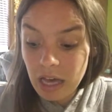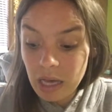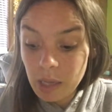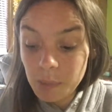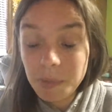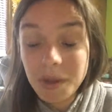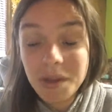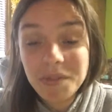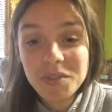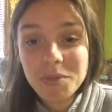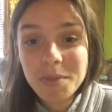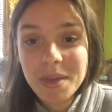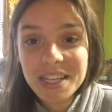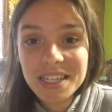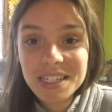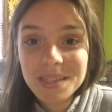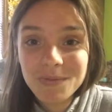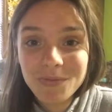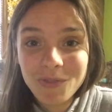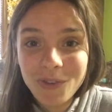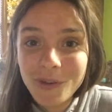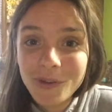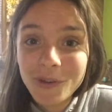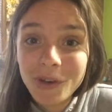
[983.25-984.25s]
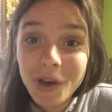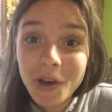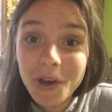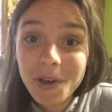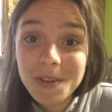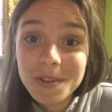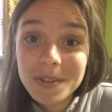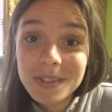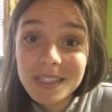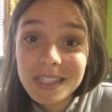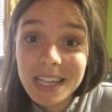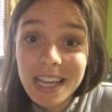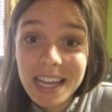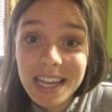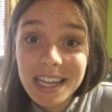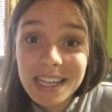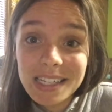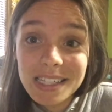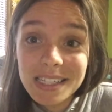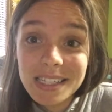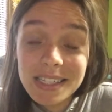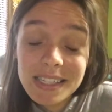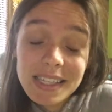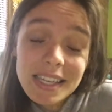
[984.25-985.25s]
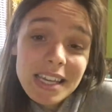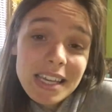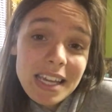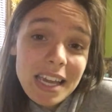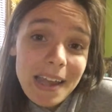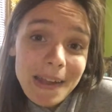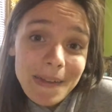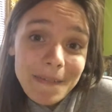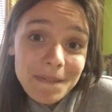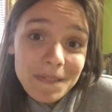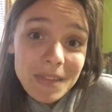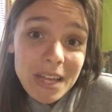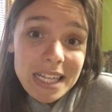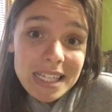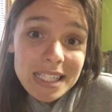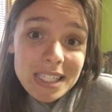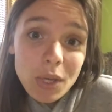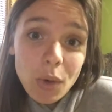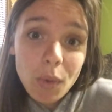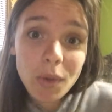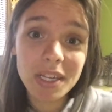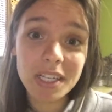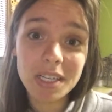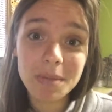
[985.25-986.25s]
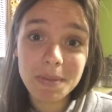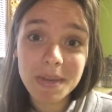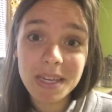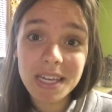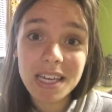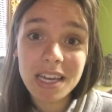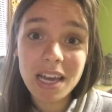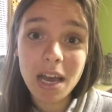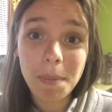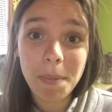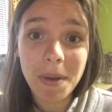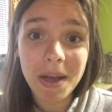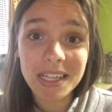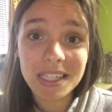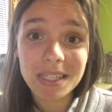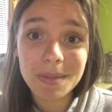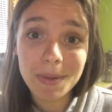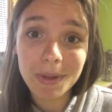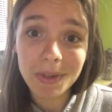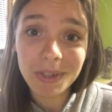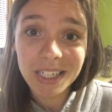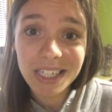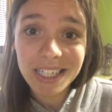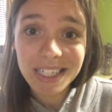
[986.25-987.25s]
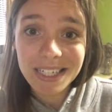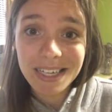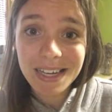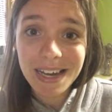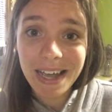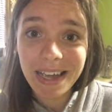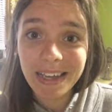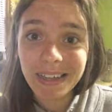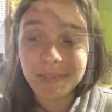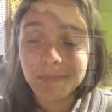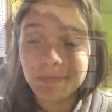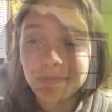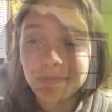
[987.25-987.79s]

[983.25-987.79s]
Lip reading: I'm gonna have to make some phone calls and see if that's going to be a possibility today.